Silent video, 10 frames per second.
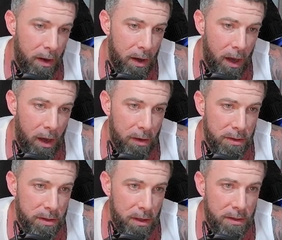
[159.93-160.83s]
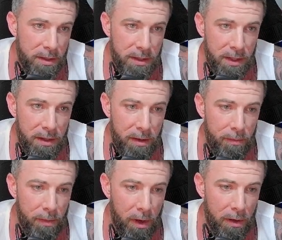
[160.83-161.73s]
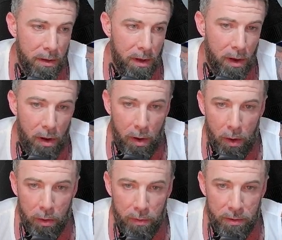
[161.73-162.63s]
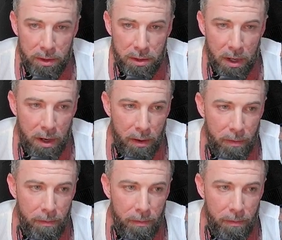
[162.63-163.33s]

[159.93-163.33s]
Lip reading: I'll start to see them all over the chart.